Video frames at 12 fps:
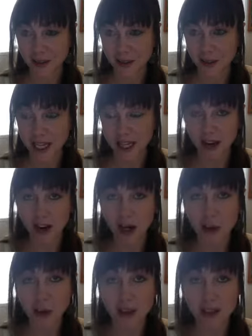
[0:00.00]
We'll take an
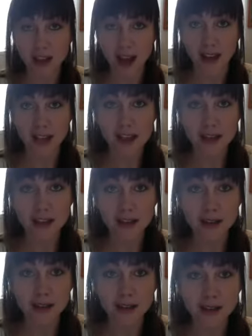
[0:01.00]
awkward
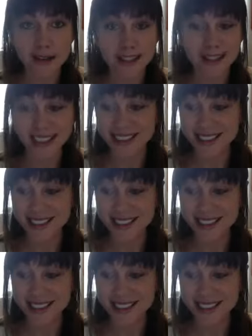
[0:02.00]
silence just to